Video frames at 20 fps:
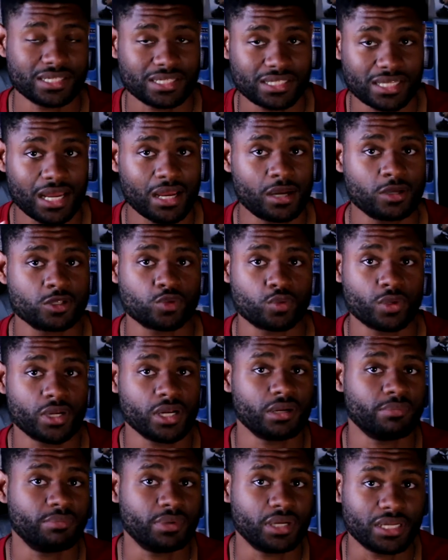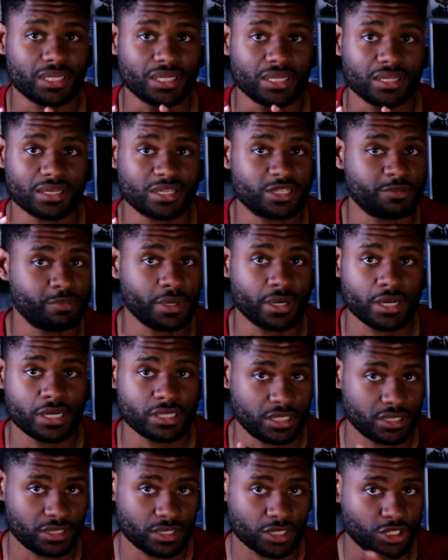Sounds weird, but the
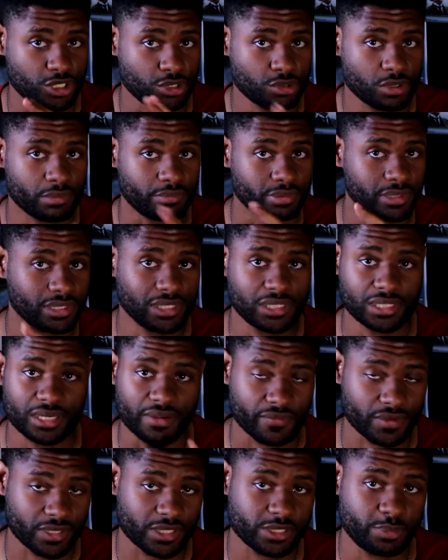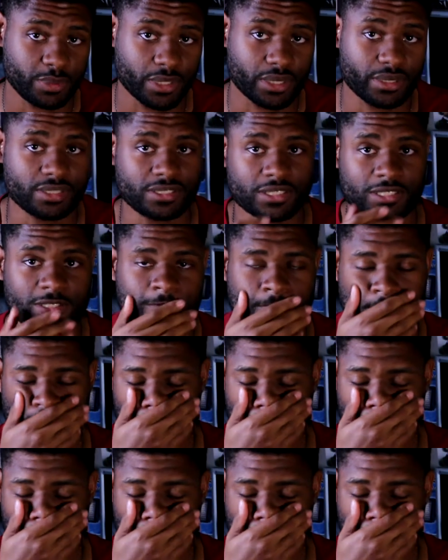experiences are 2 completely different experiences.